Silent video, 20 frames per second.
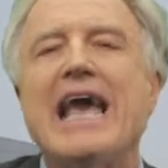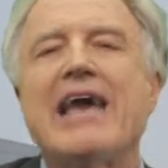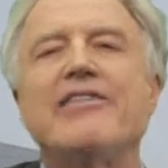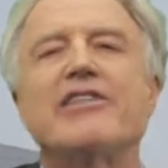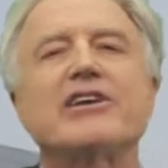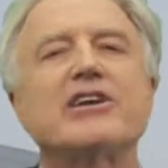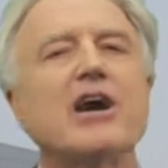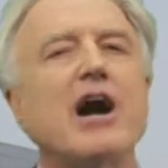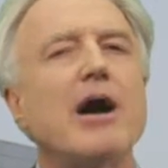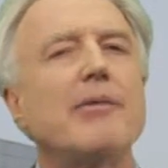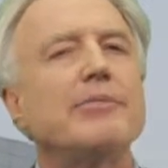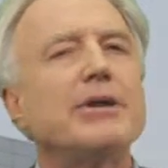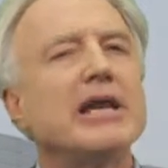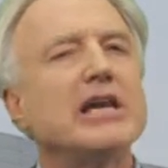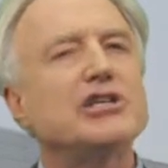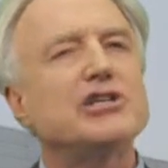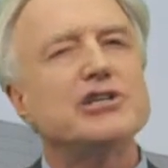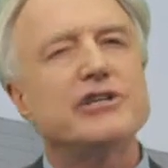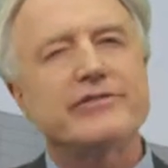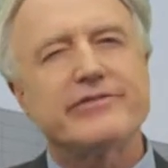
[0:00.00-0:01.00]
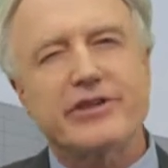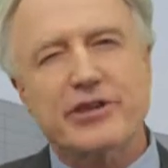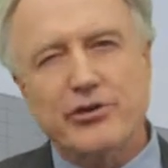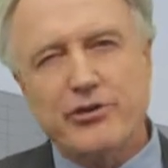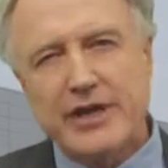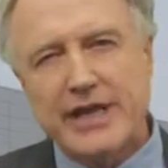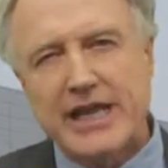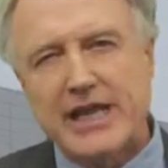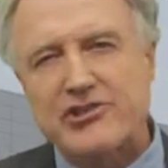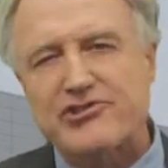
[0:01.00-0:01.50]
And the combination of
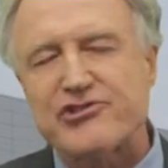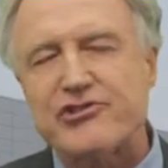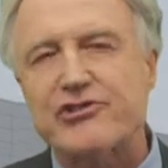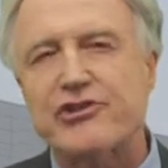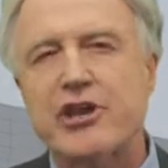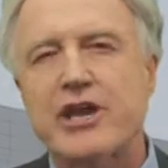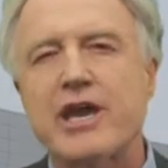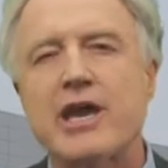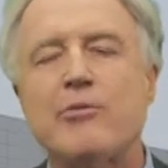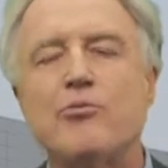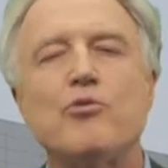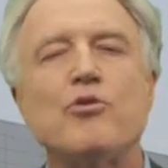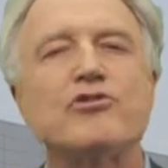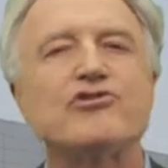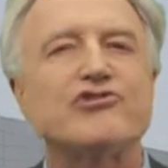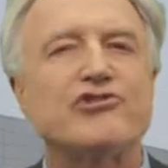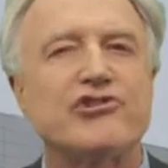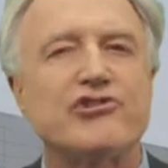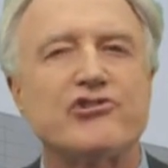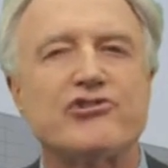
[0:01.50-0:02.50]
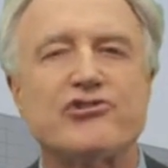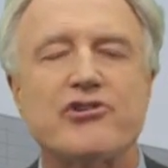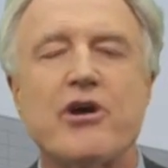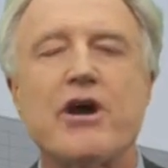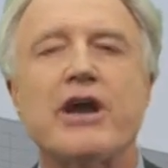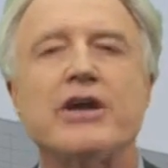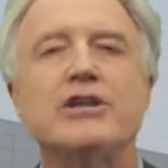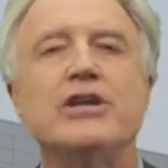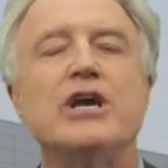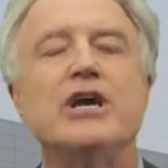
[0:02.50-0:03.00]
ingredients in KM was
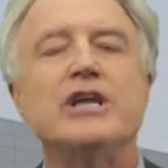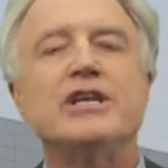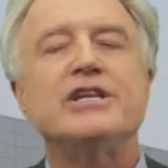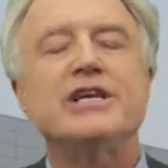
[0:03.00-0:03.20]
designed